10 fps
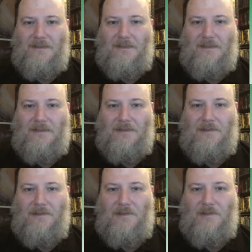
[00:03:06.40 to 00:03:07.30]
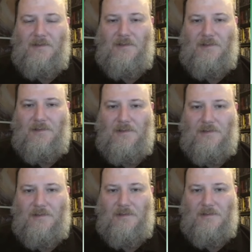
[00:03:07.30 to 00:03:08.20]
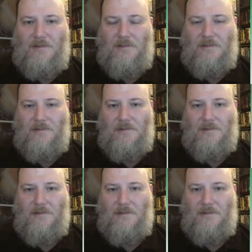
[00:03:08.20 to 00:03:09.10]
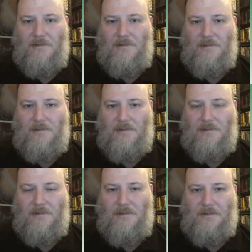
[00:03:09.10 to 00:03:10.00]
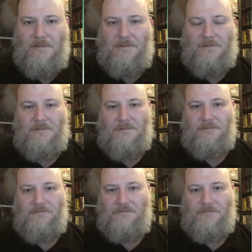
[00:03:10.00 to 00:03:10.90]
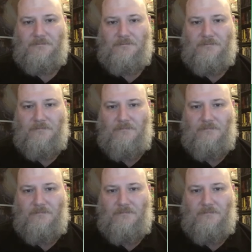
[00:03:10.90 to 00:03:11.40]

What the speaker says: (not speaking)